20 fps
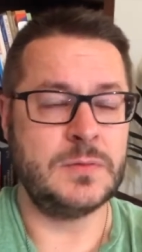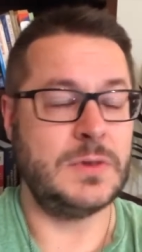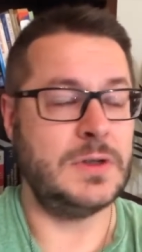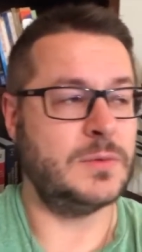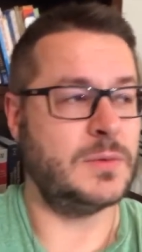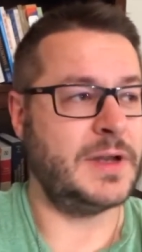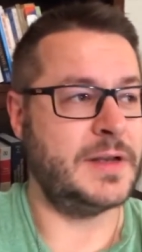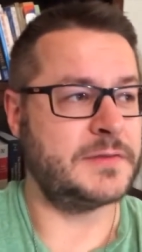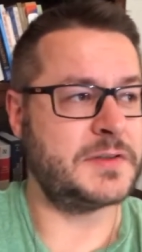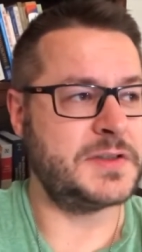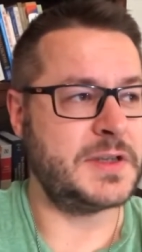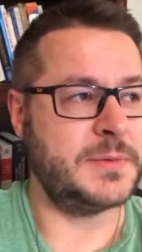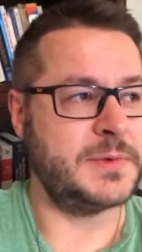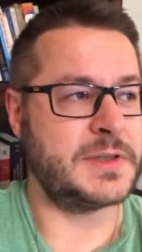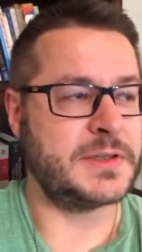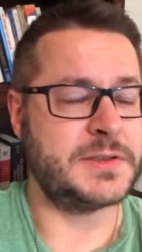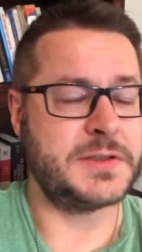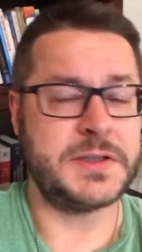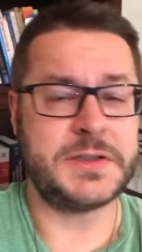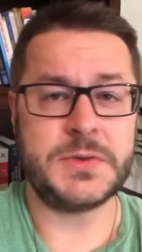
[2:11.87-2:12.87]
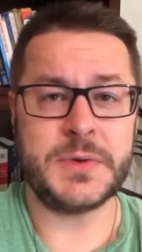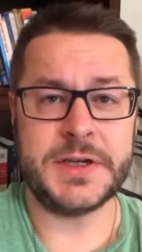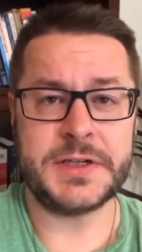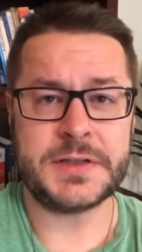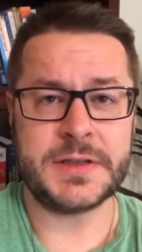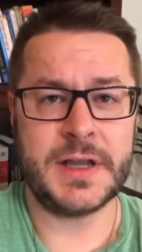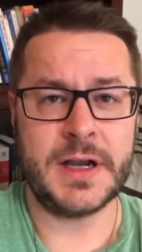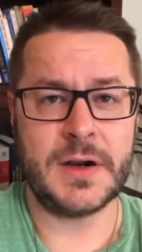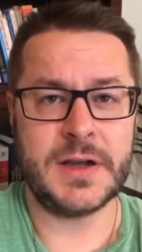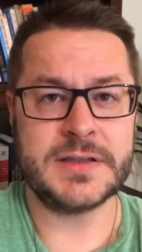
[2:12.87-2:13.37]
We'll have to see what the
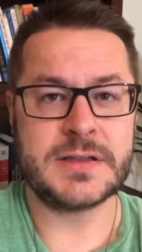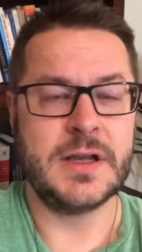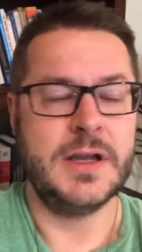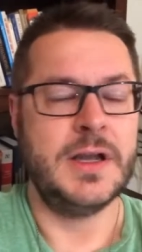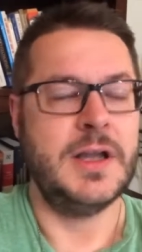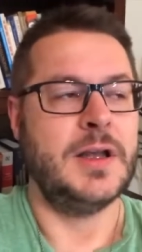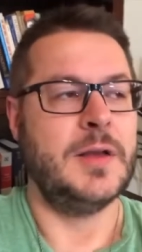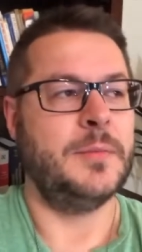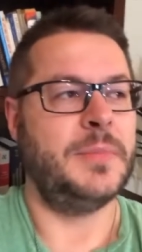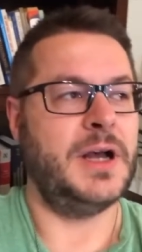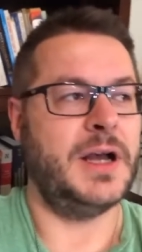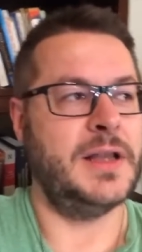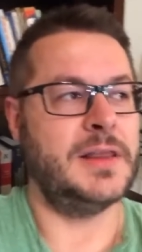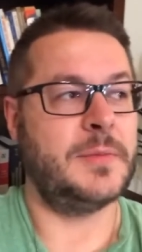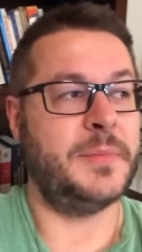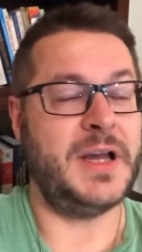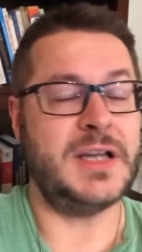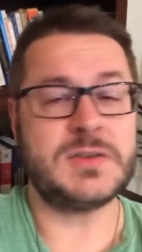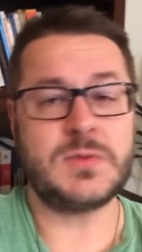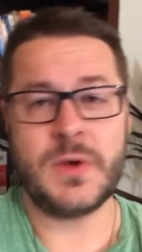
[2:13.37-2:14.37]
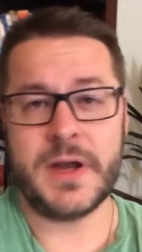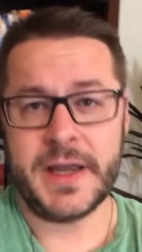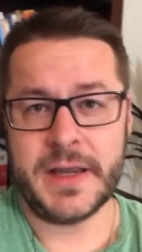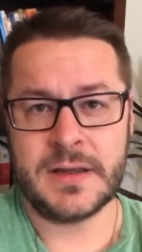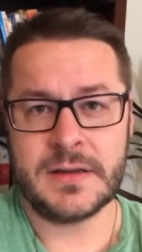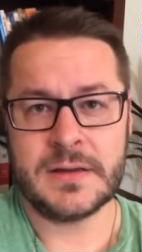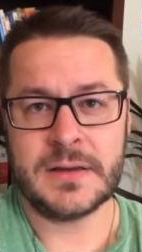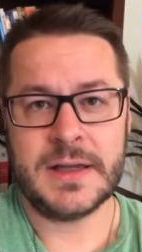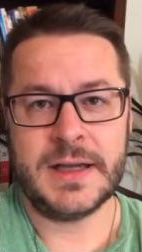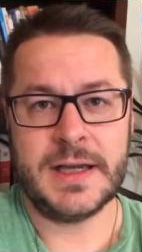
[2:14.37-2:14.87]
situation there is, but the best
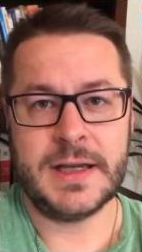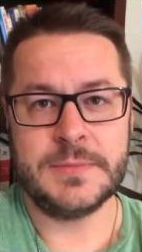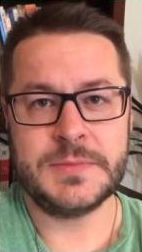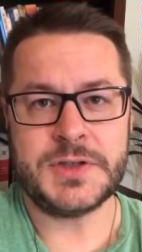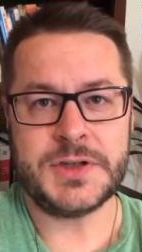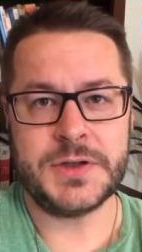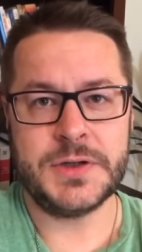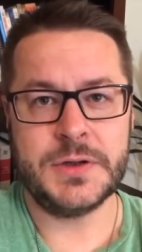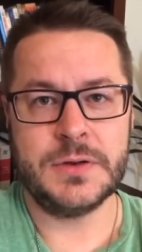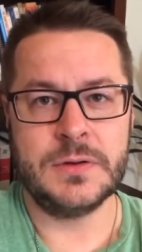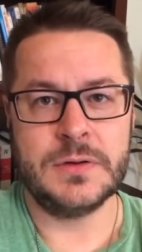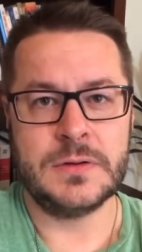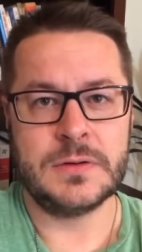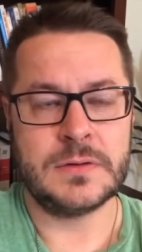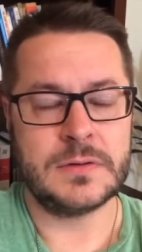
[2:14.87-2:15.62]
way to